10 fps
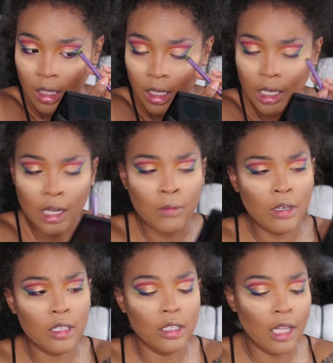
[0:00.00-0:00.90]
And I want
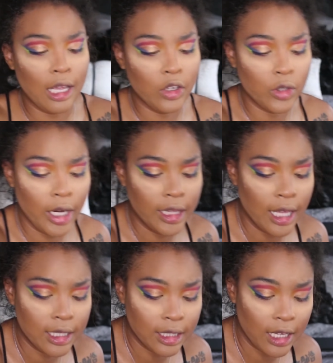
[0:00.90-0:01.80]
to like create
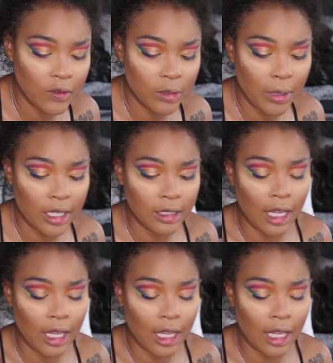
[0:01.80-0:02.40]
that safe space.